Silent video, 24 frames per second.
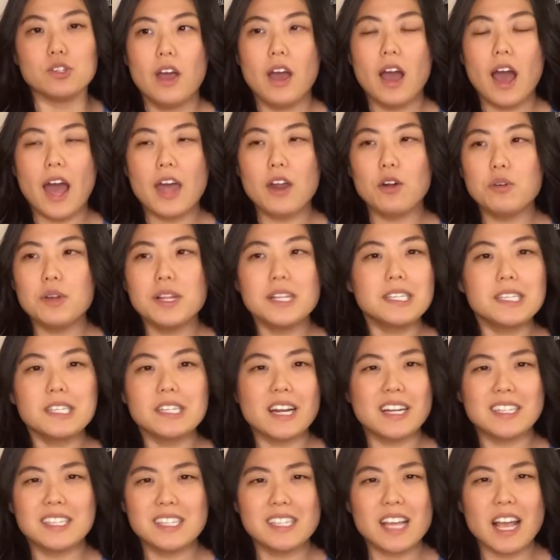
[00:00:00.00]
I don't need to
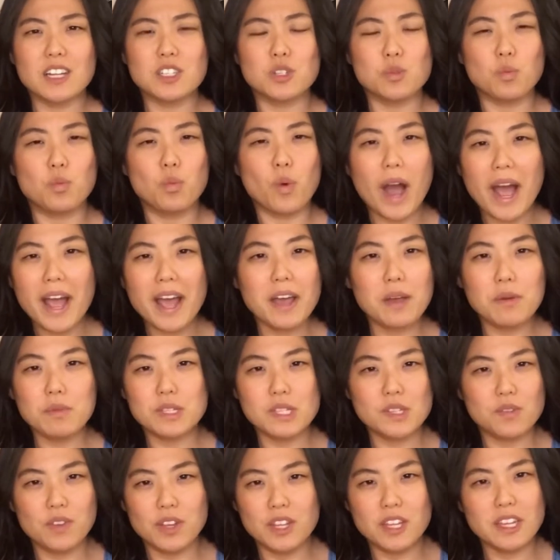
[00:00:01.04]
dissect why I was
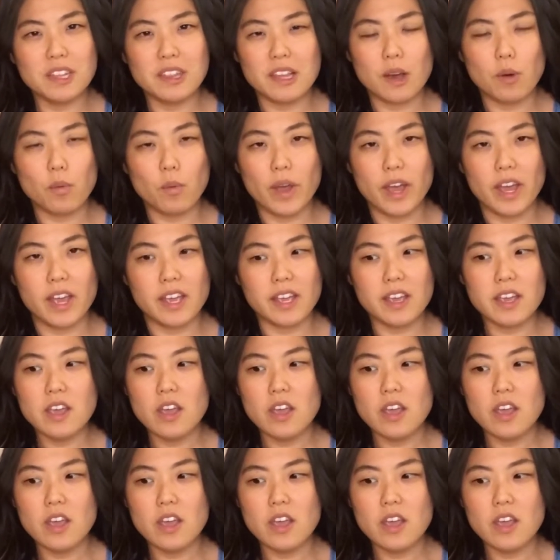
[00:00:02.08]
feeling that way